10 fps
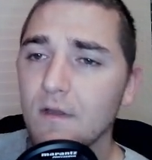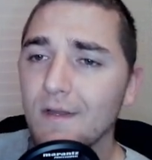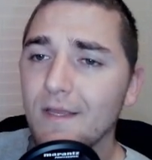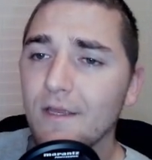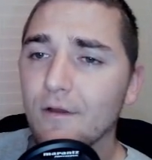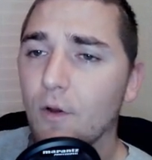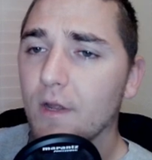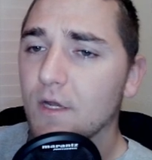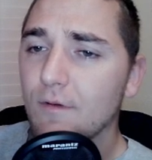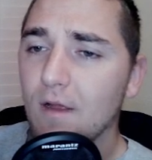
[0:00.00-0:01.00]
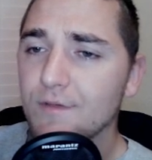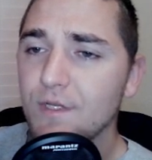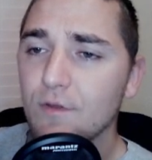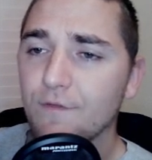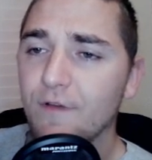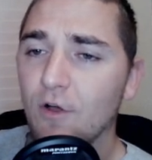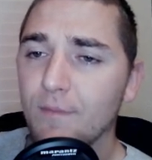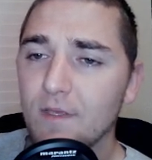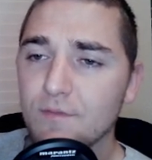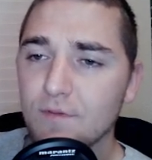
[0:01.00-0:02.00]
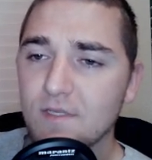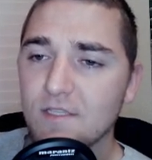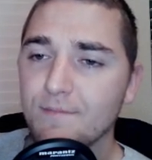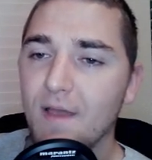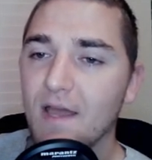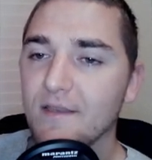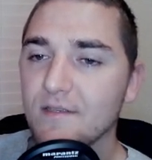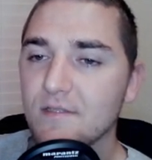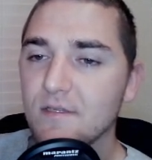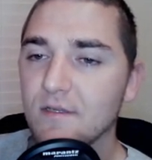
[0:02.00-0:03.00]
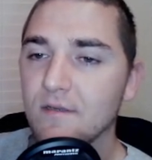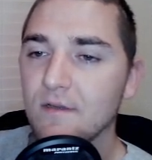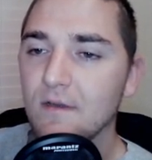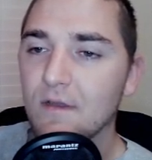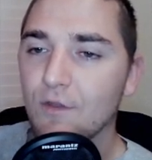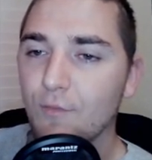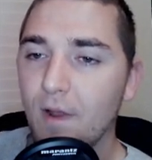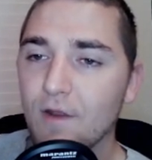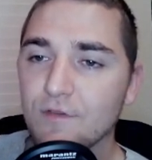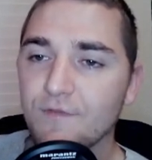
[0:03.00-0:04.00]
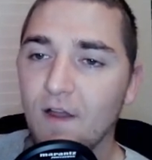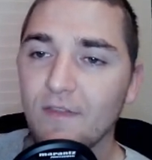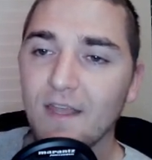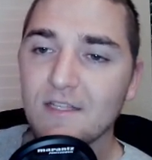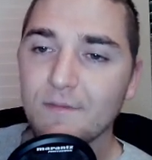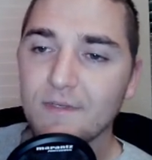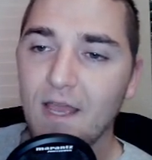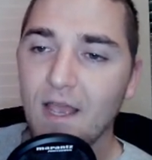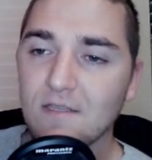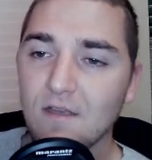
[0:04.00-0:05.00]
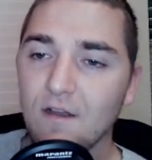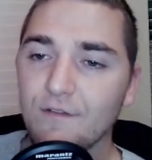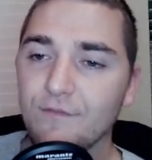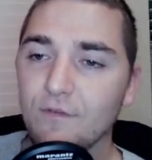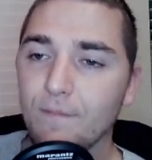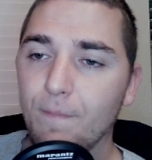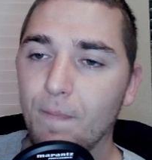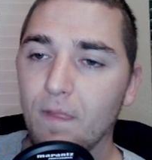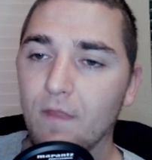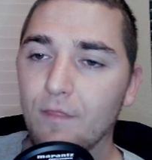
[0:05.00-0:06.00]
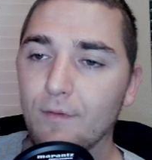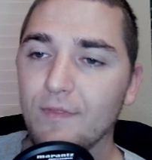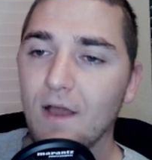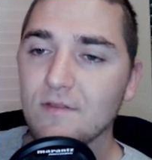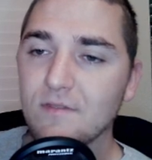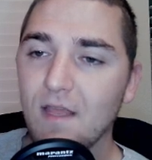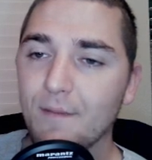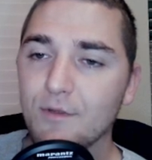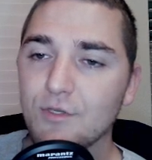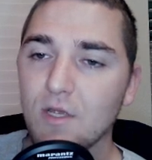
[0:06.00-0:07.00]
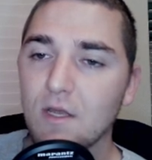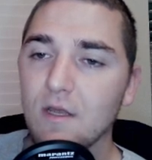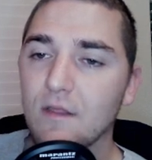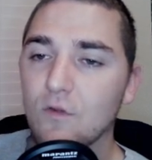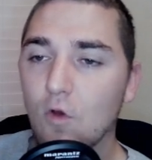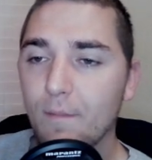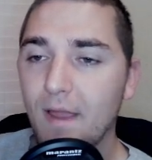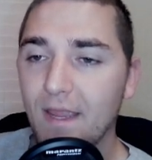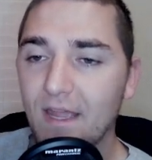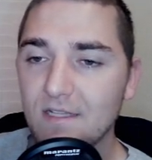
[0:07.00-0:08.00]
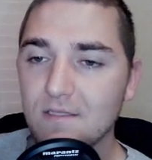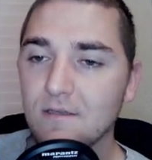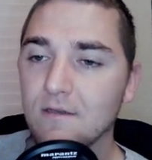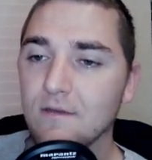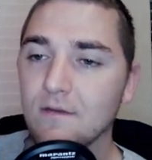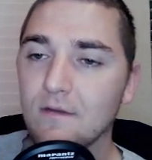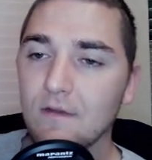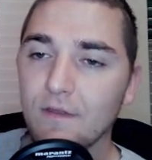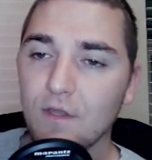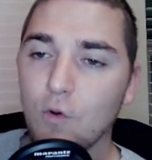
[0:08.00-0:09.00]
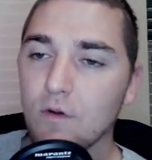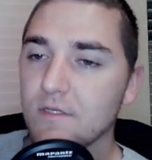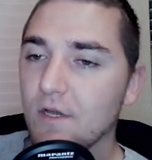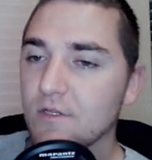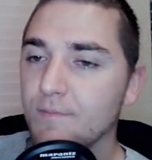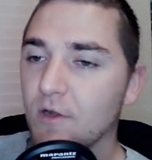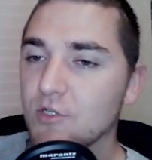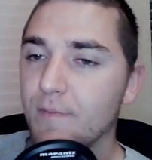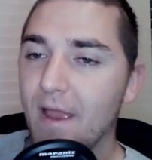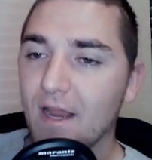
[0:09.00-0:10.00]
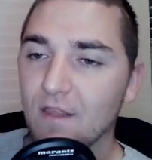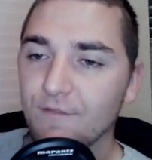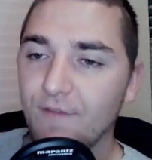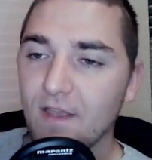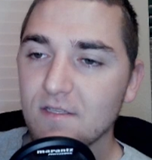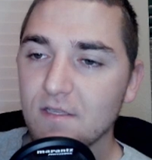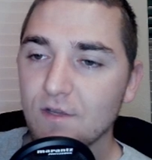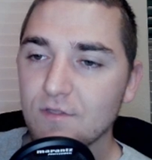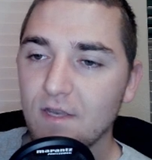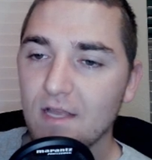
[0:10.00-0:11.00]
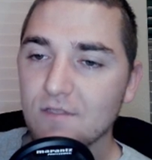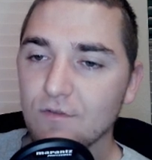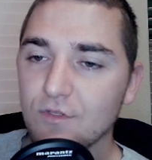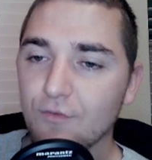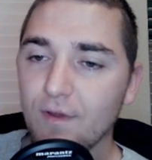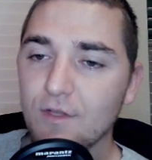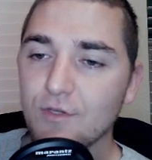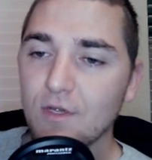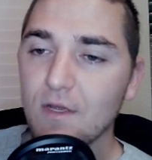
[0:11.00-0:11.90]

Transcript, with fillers: Here, going into round 2, the Fell Beasts resist madness. The Raiders finally get some attacks off. 3,000 damage. Gorbag hits. The Corsairs punch back in the face. Here's an Azul Screech.